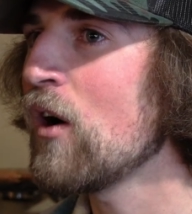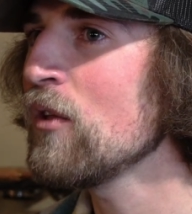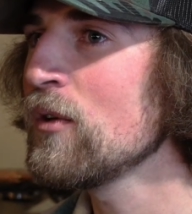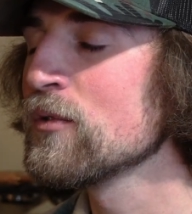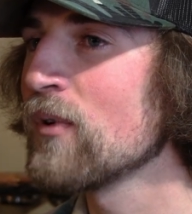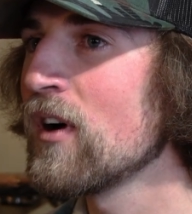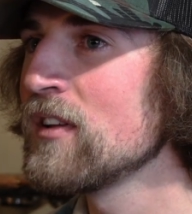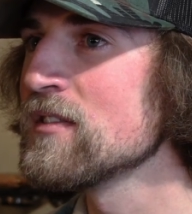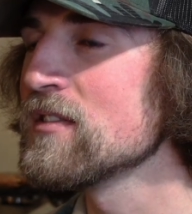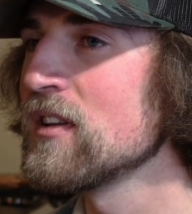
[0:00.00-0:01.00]
All those
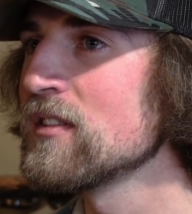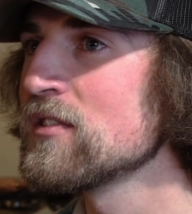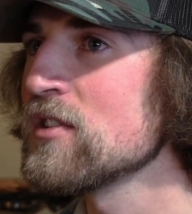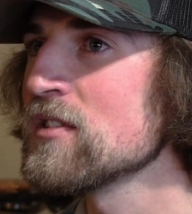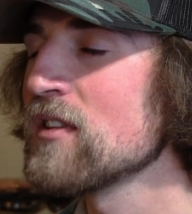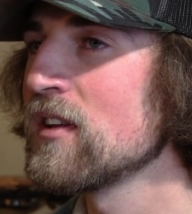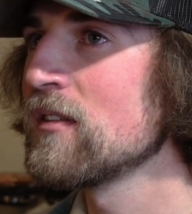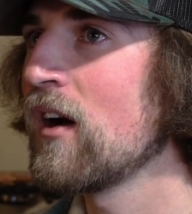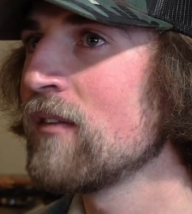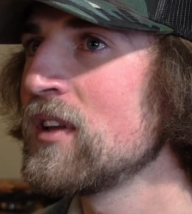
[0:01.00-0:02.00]
runs, it's just
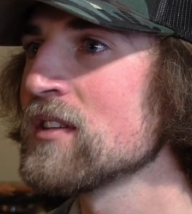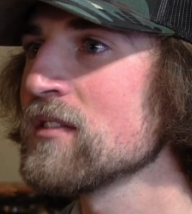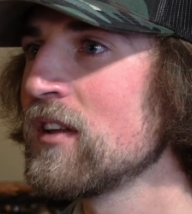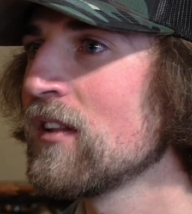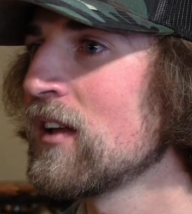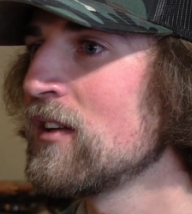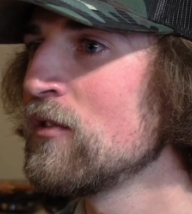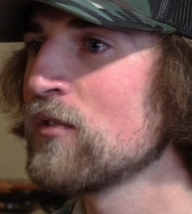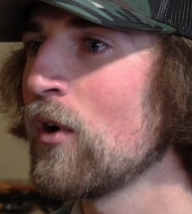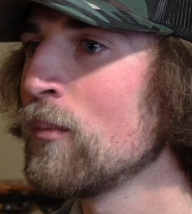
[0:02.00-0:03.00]
obviously, like
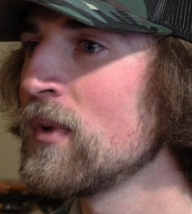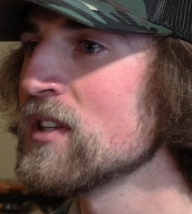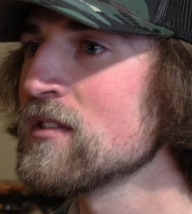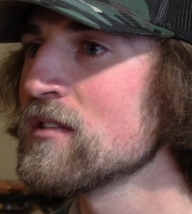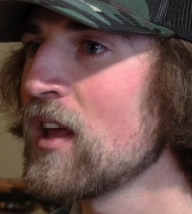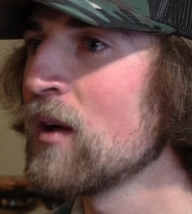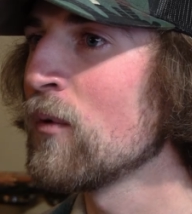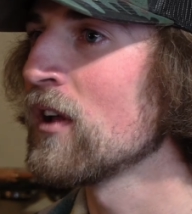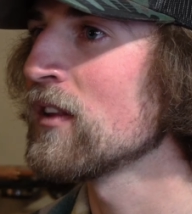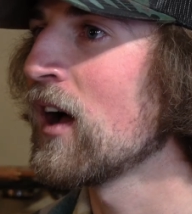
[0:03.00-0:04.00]
you've told me since day
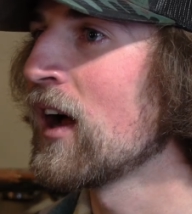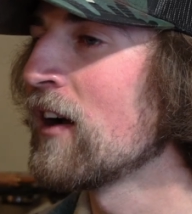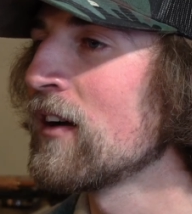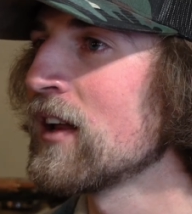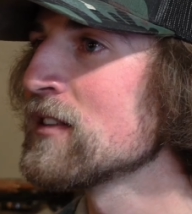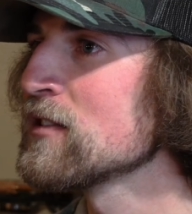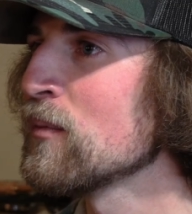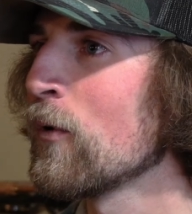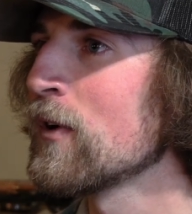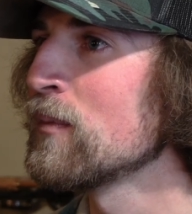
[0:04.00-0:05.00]
one, the higher it gets,
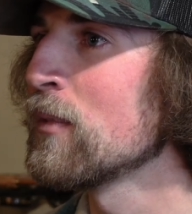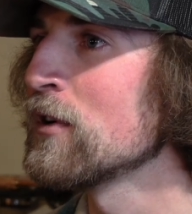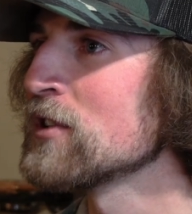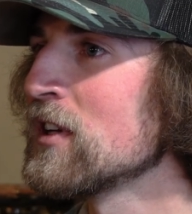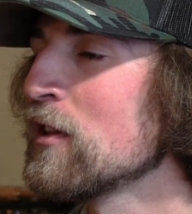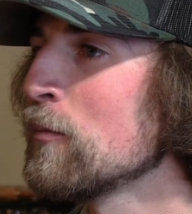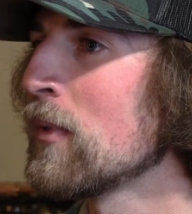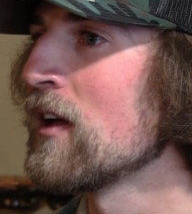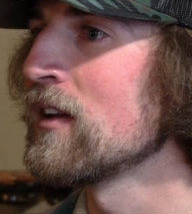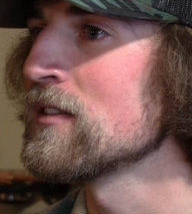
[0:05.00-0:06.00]
the more you push into the
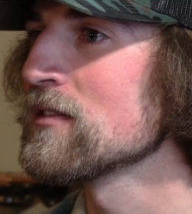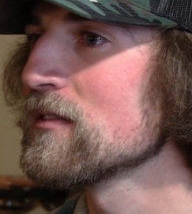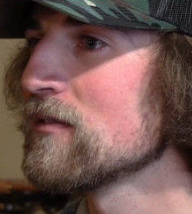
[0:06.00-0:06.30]
banks.